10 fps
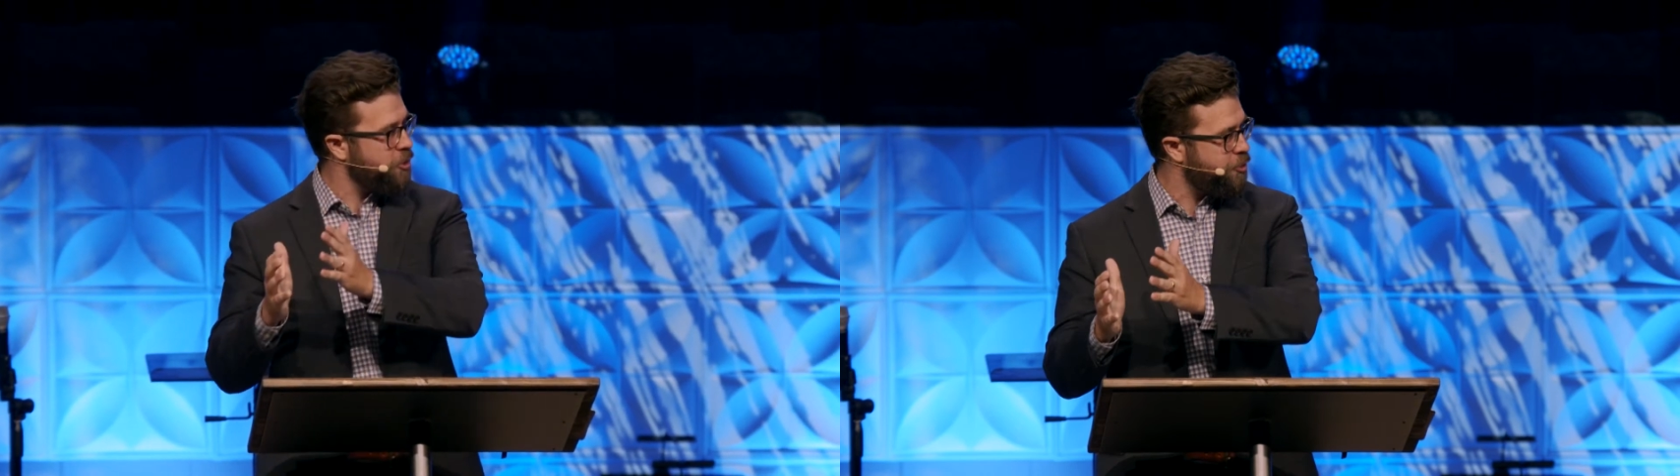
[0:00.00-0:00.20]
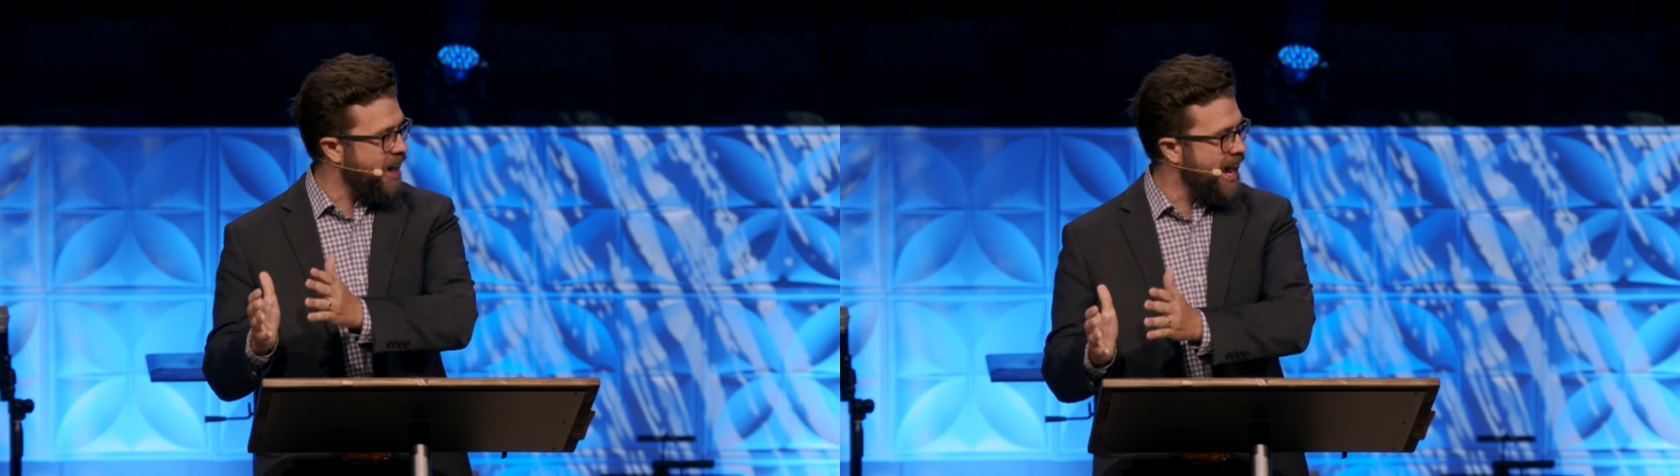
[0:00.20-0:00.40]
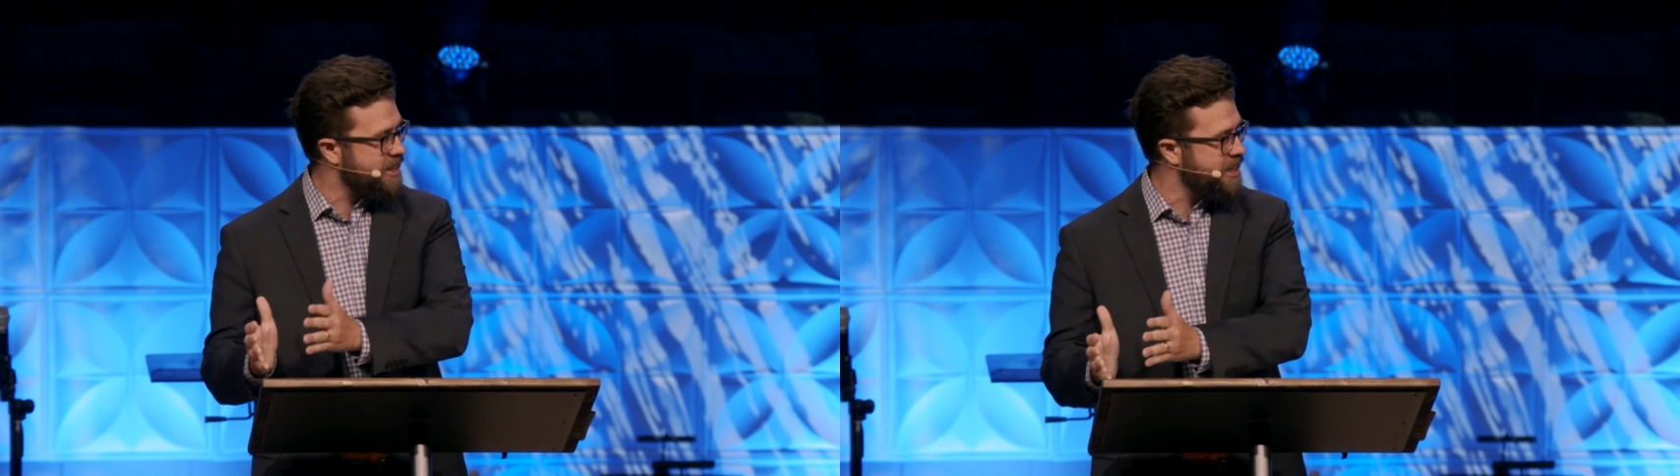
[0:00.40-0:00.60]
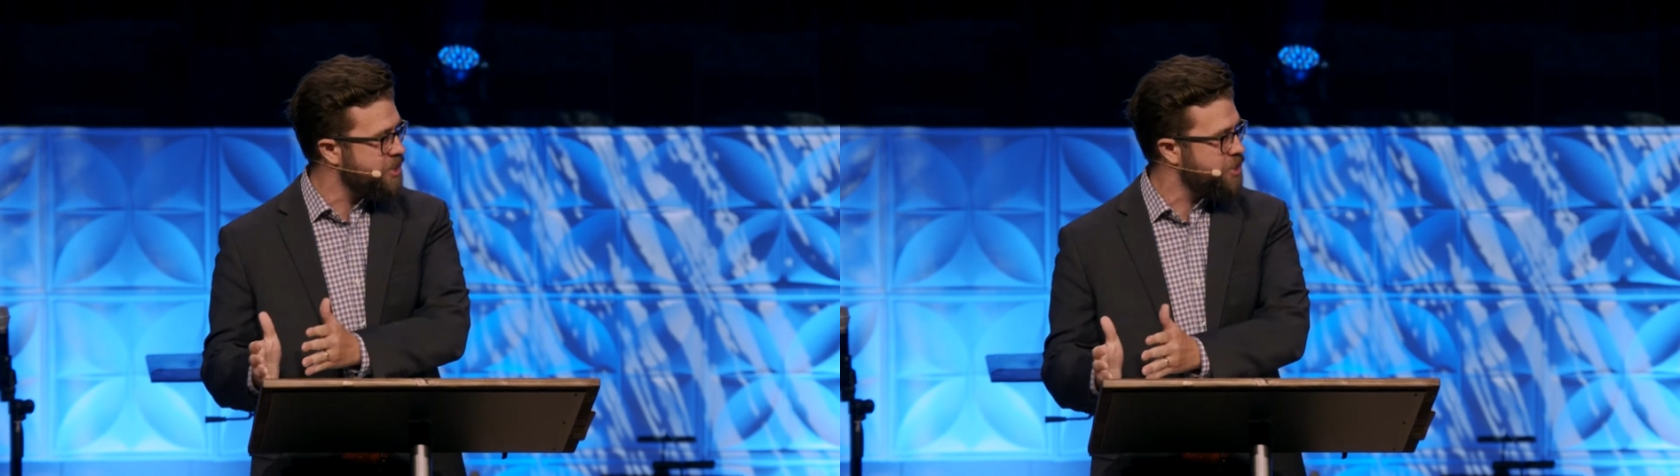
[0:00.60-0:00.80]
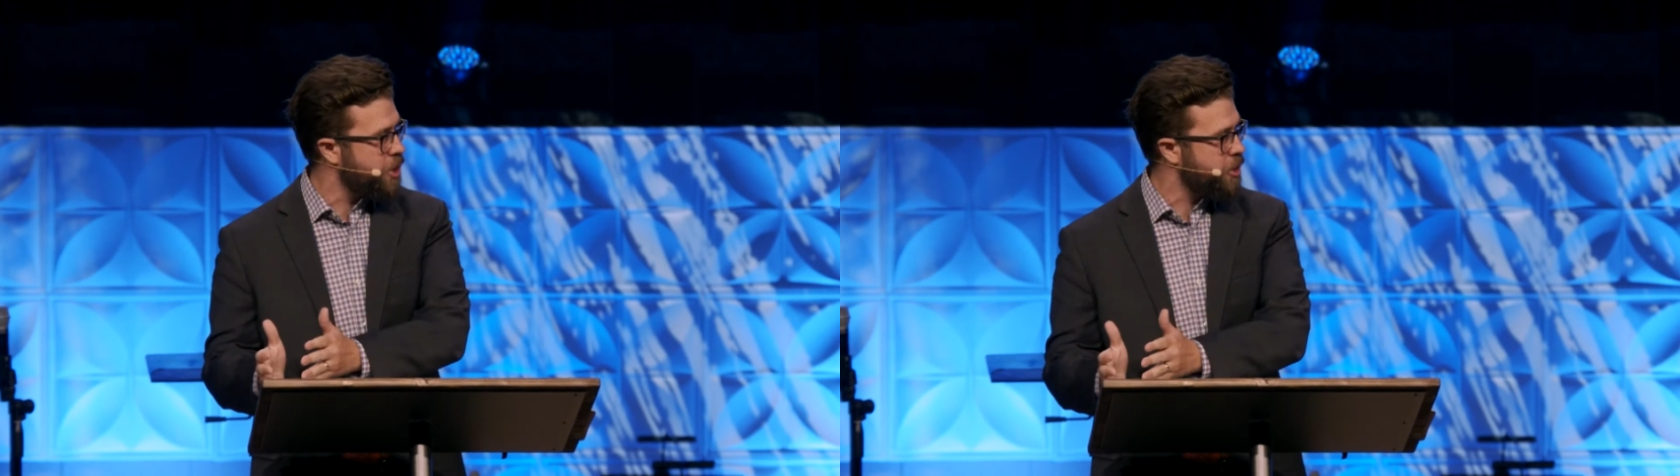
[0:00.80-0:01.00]
the fact that
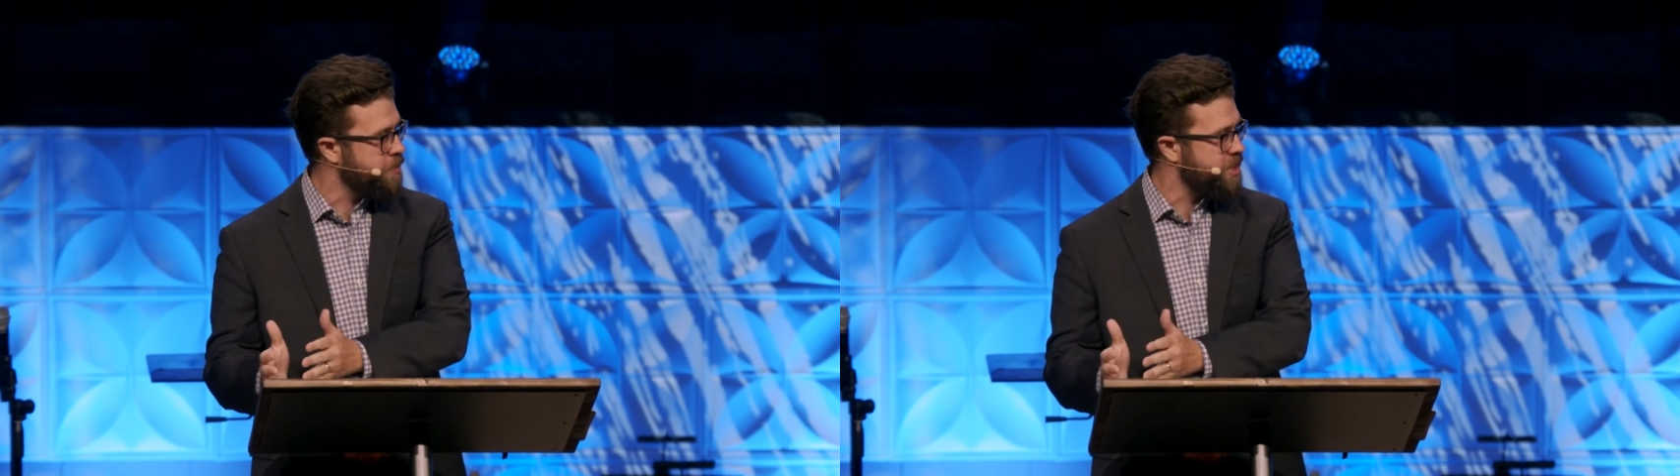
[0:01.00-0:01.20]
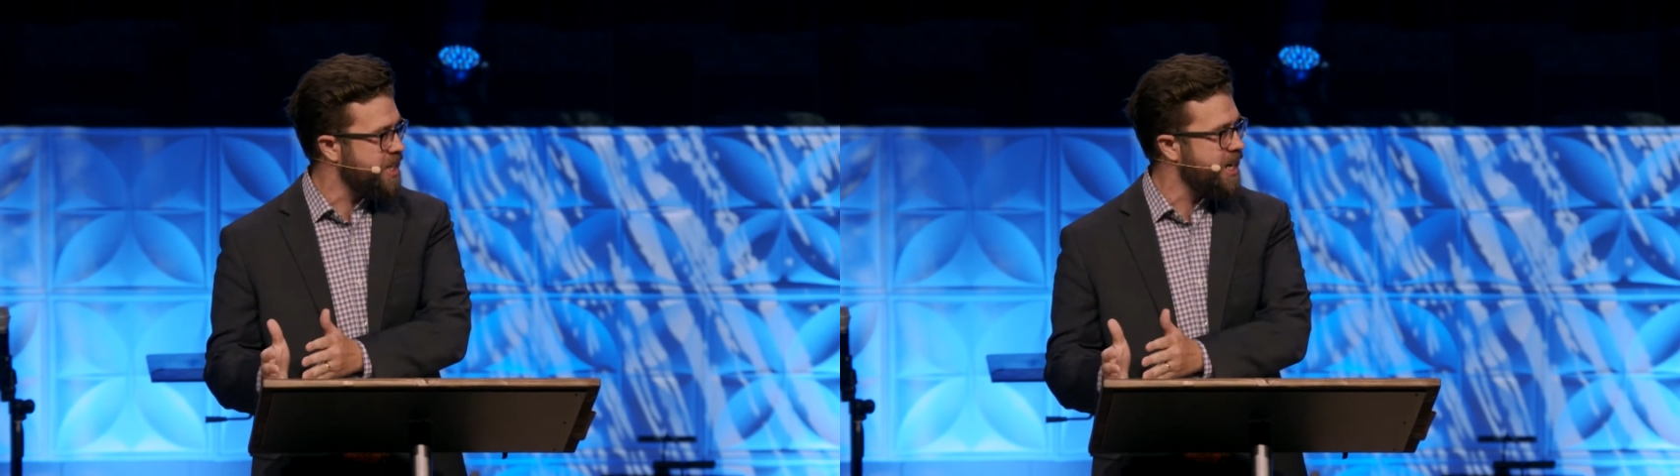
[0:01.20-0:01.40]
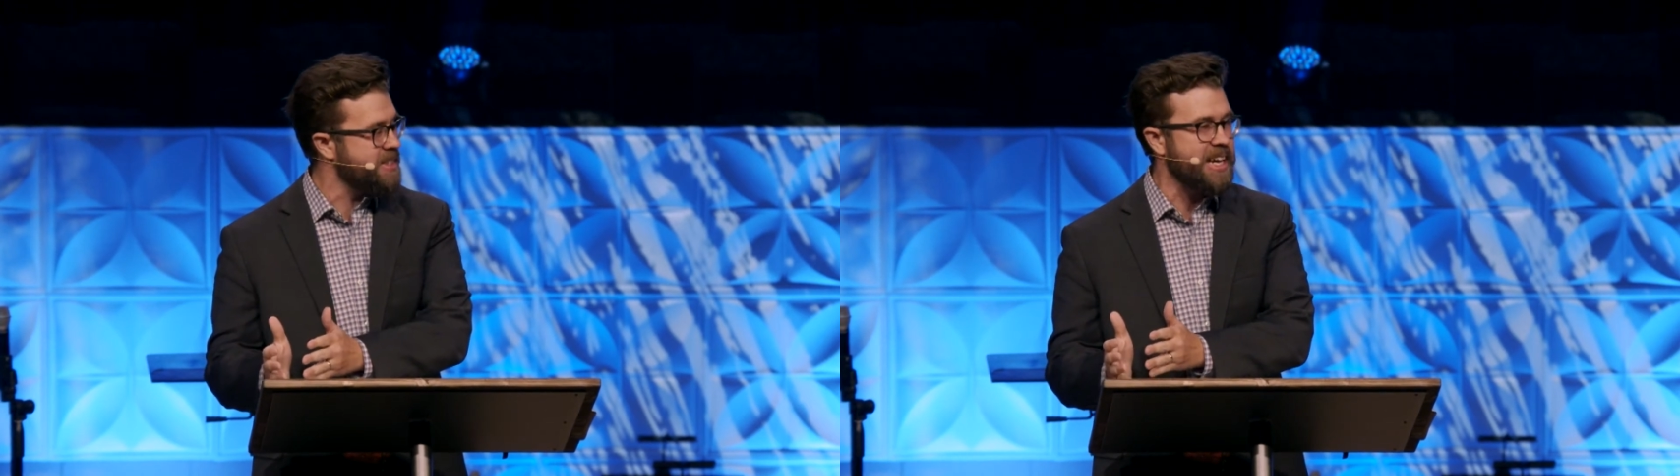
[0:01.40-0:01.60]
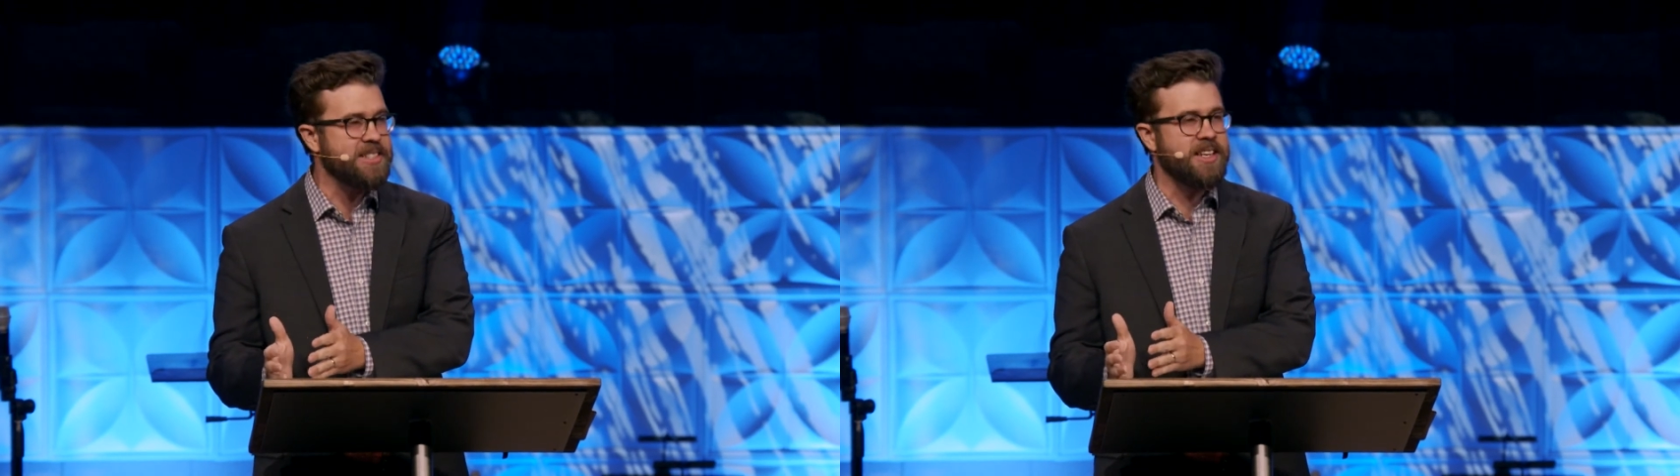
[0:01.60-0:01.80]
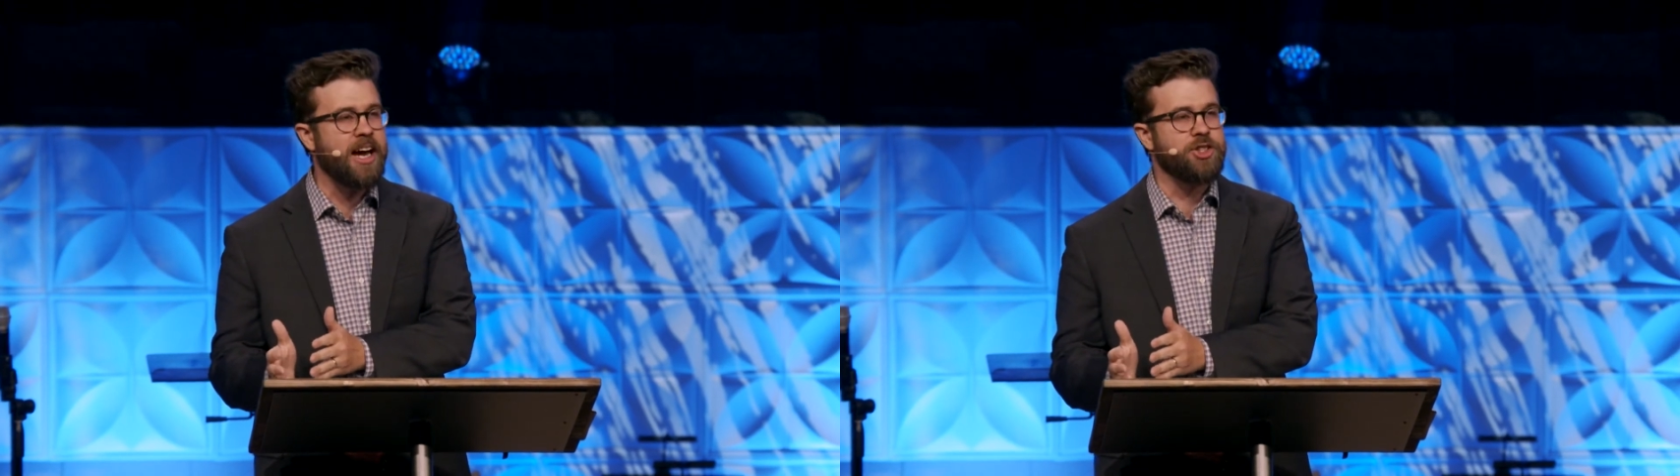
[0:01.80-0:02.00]
his circumstance
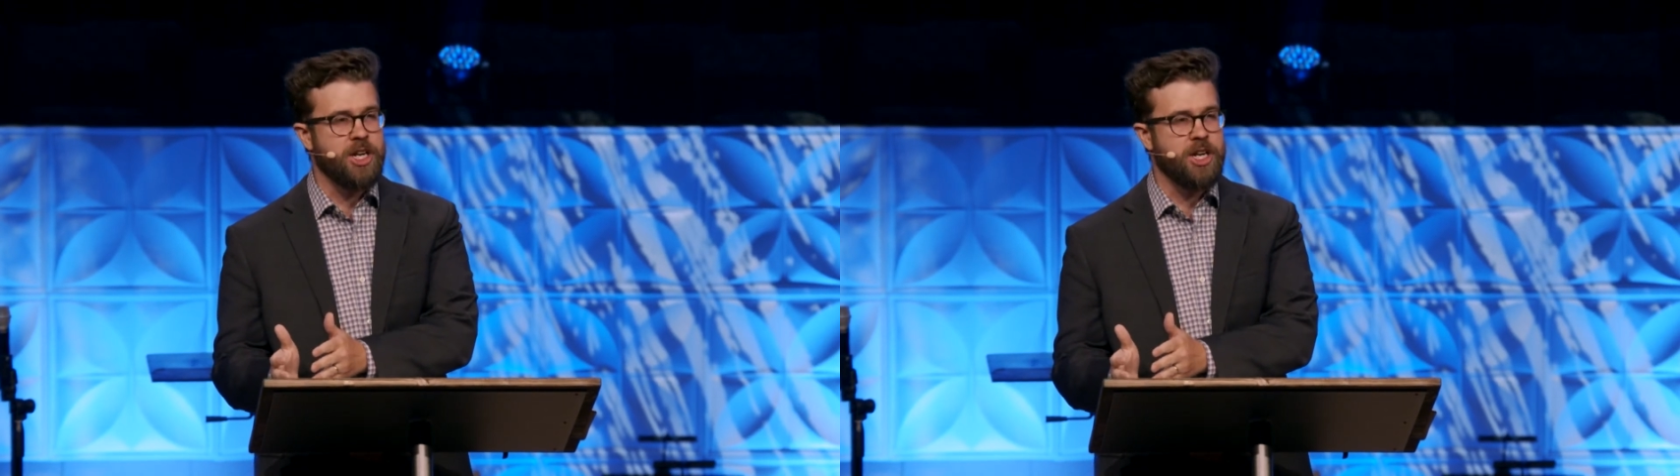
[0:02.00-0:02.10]
has not